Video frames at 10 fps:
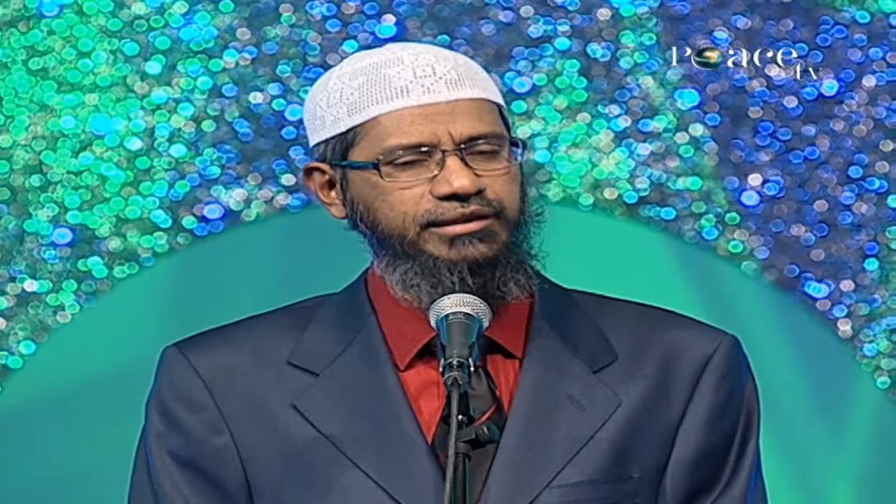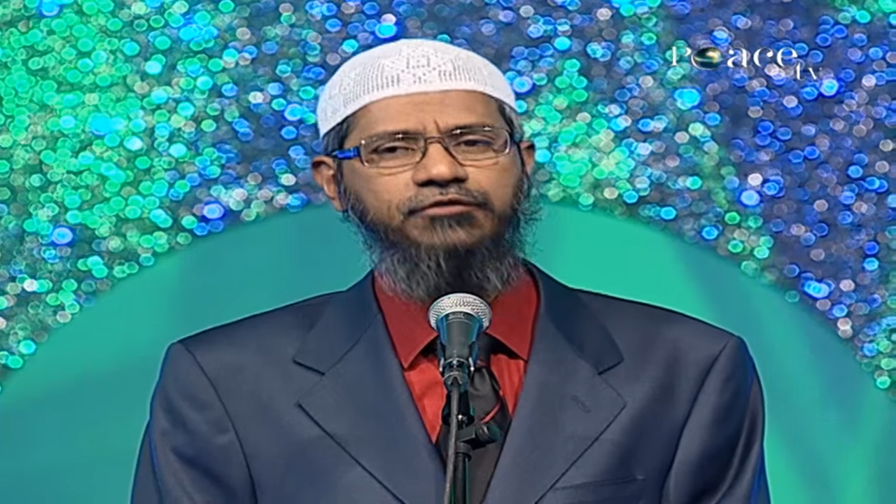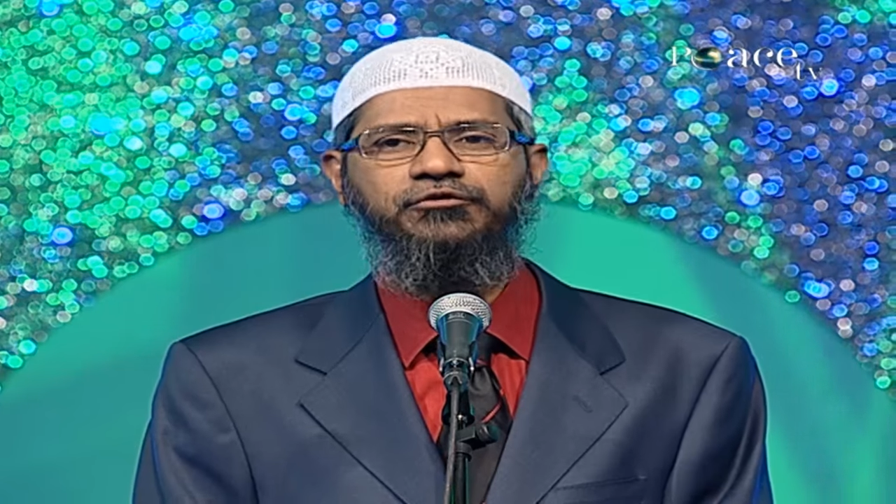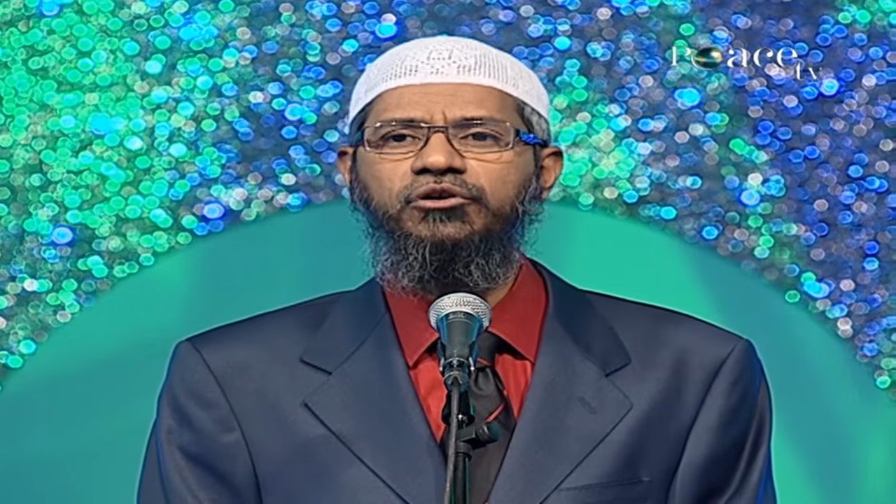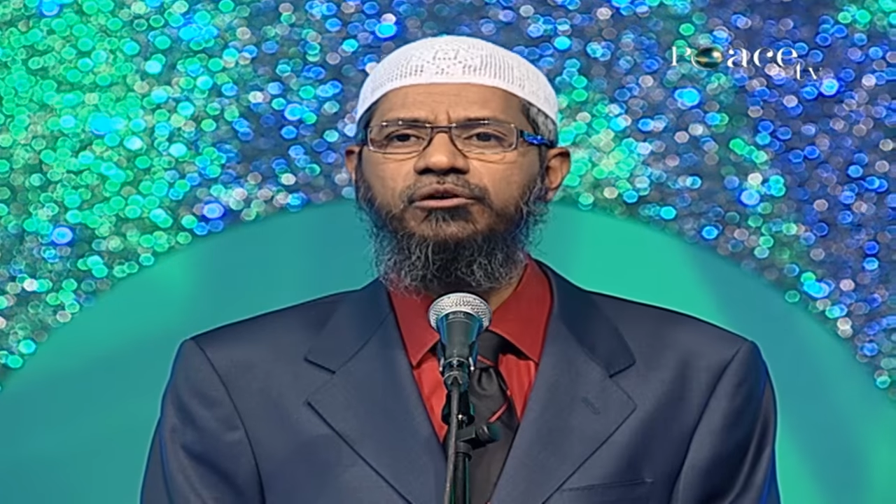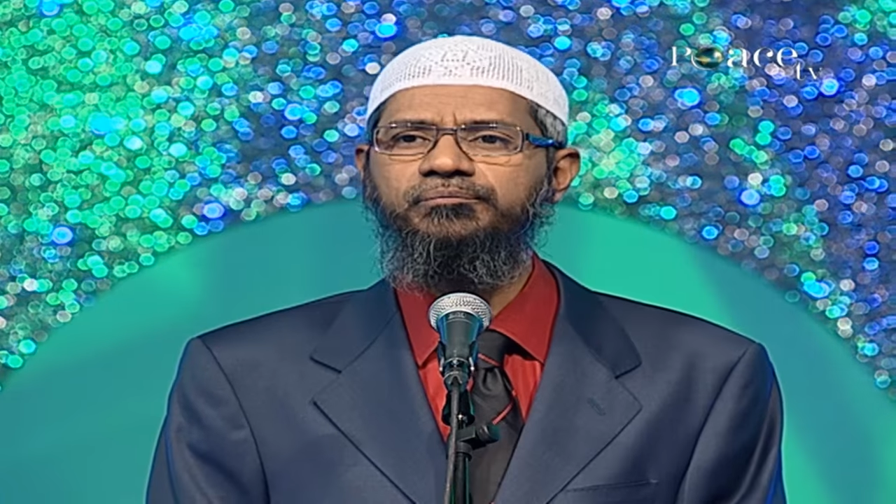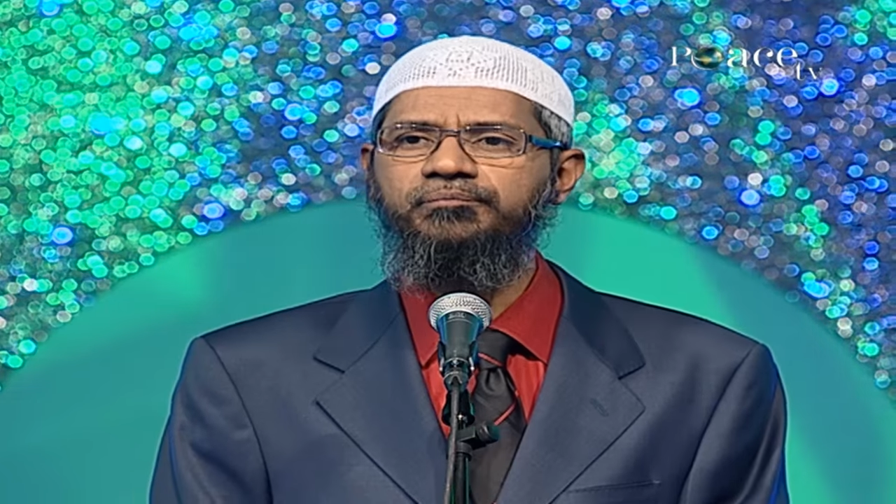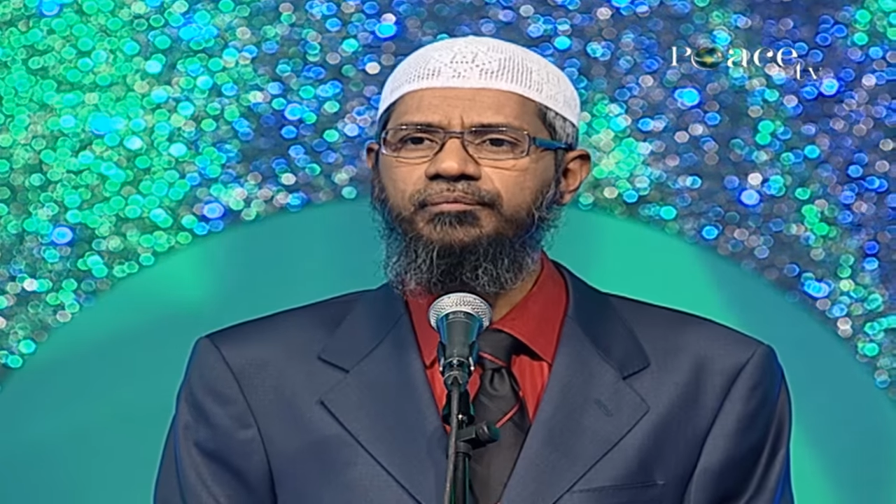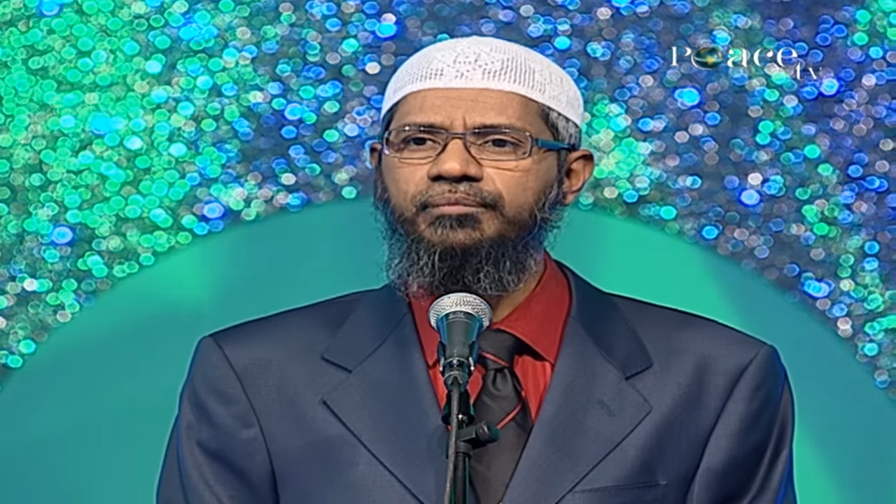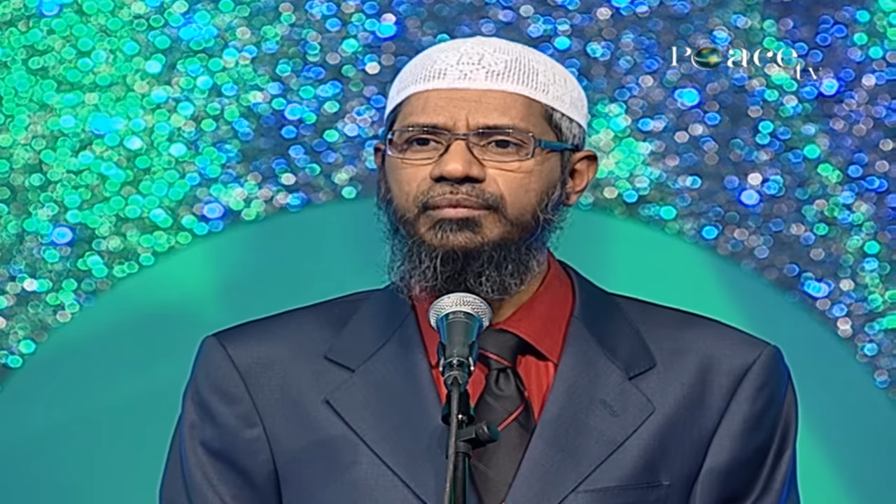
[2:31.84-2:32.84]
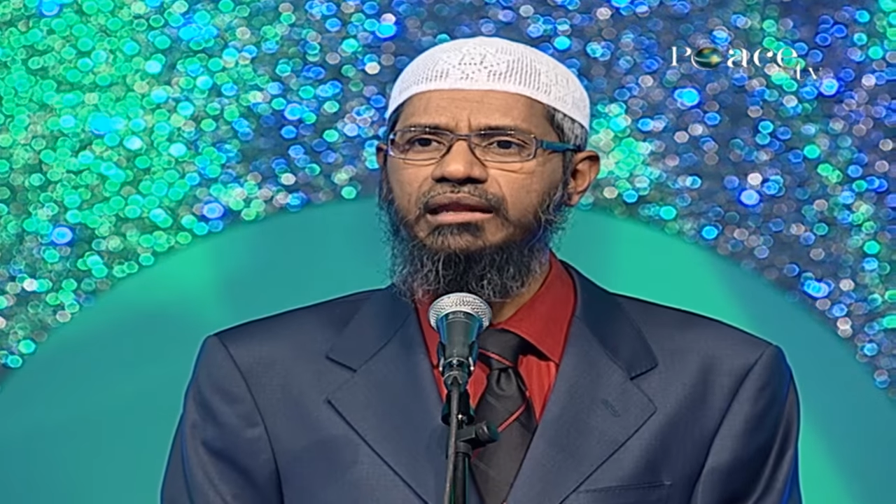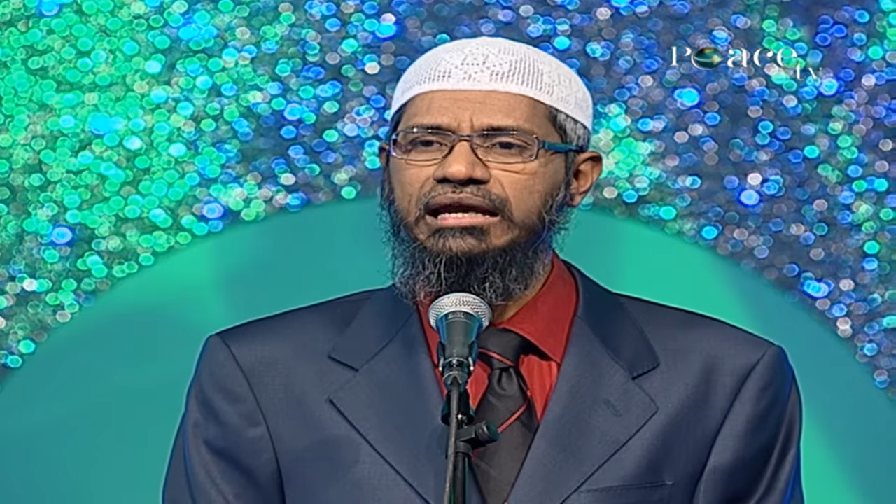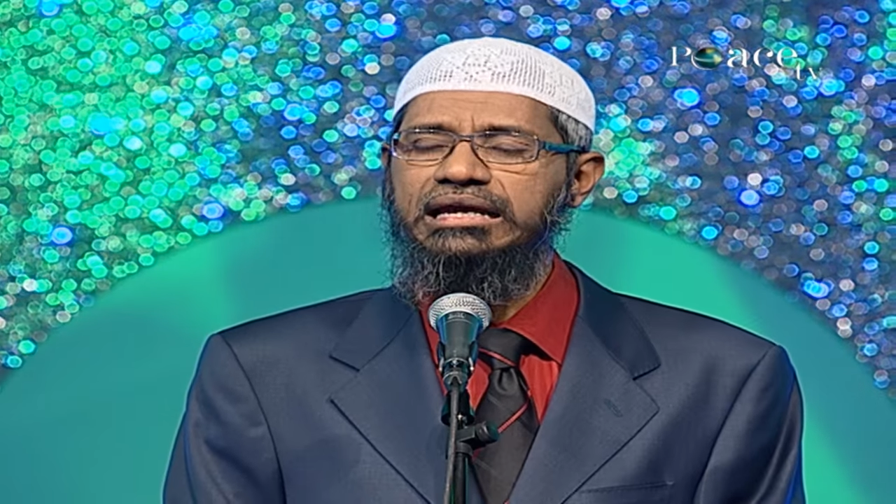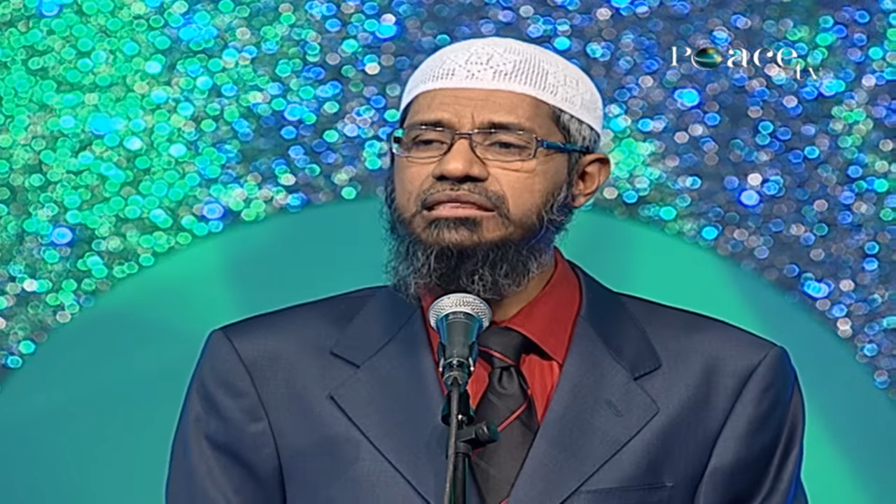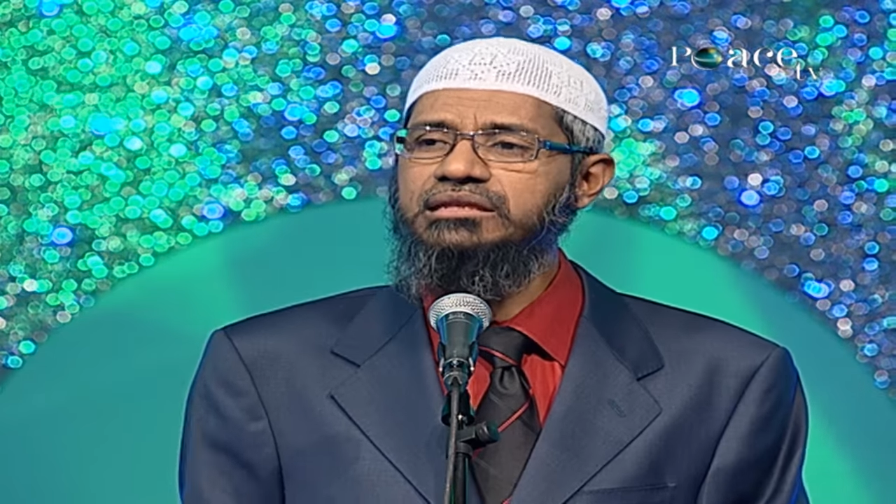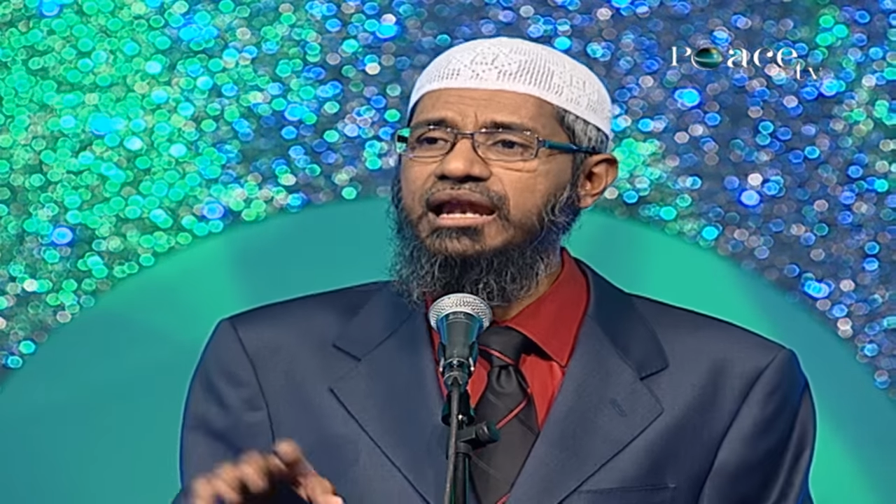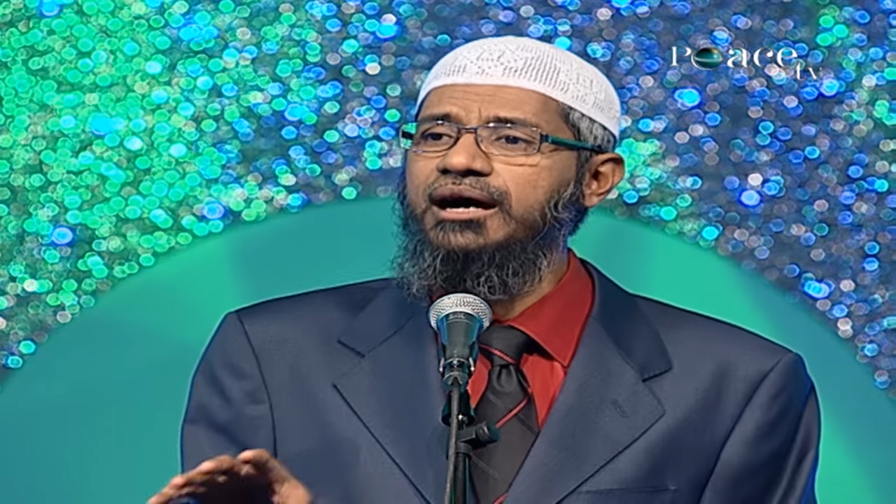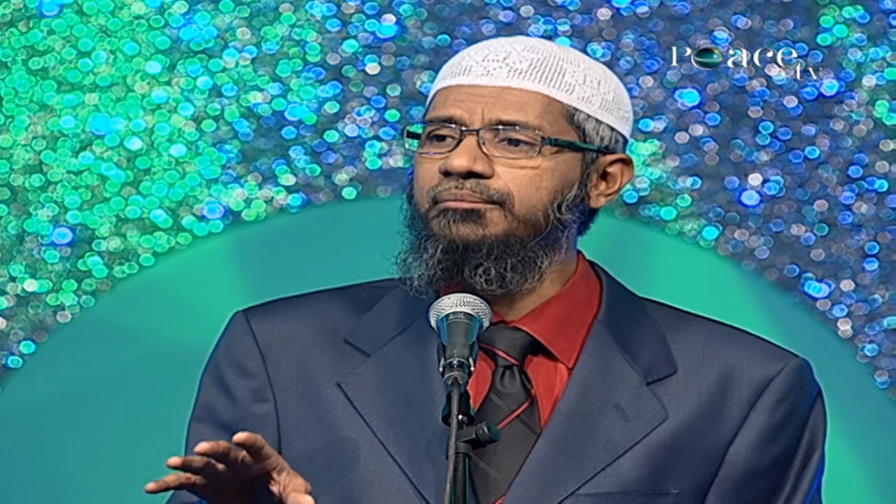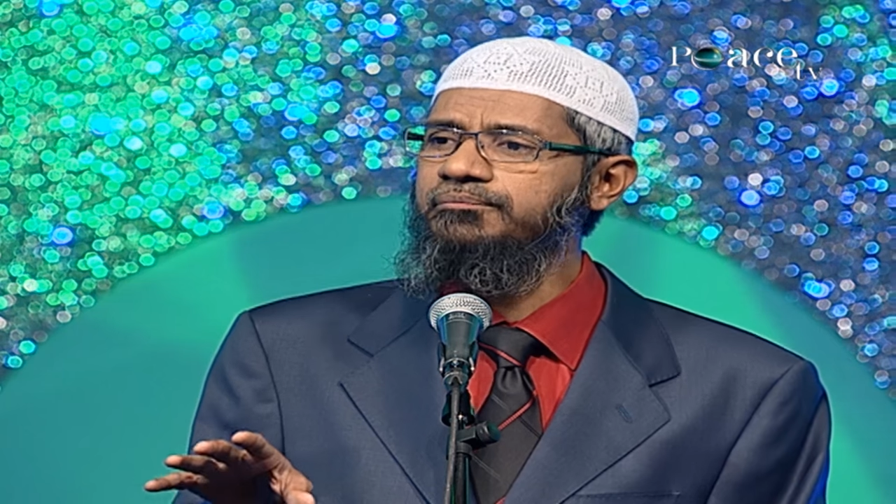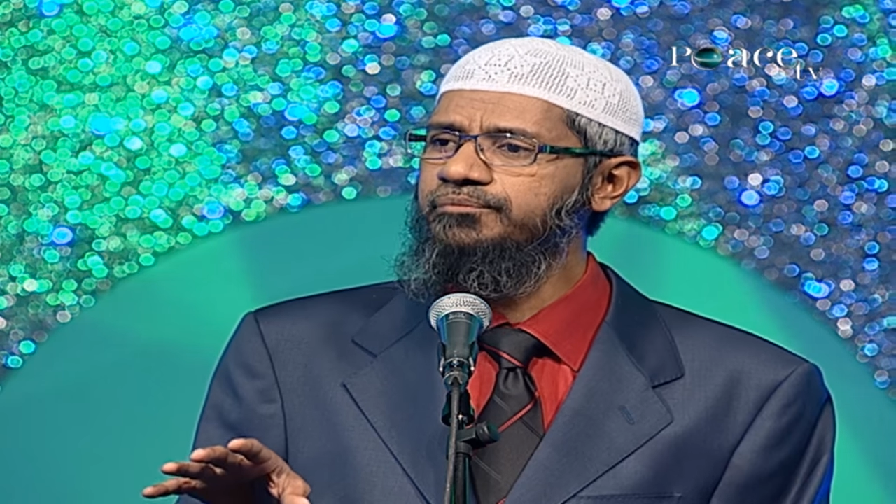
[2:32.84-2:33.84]
Therefore,
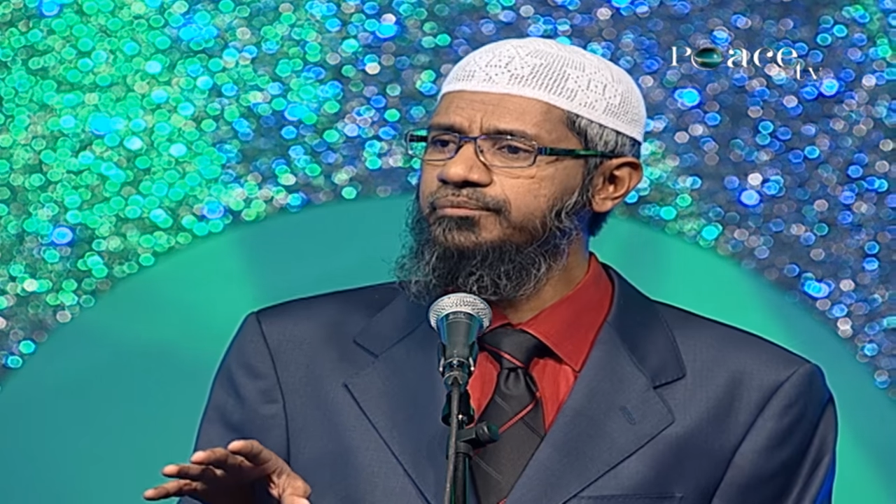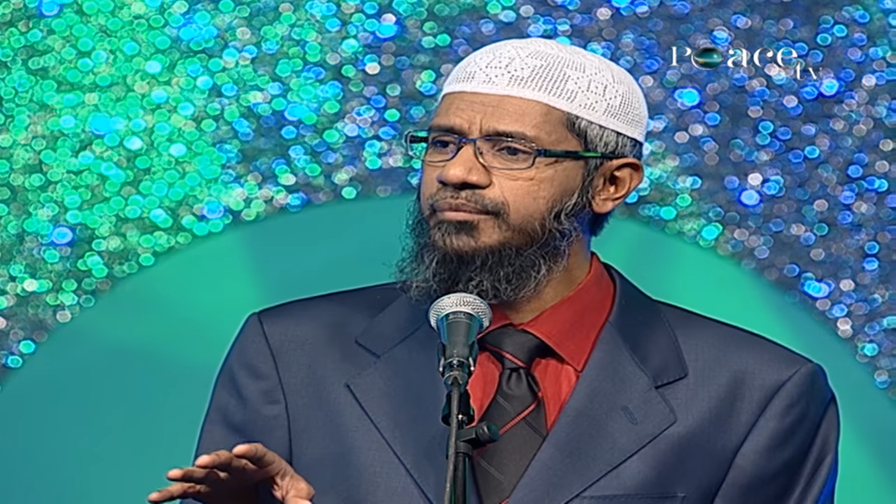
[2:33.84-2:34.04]
Islam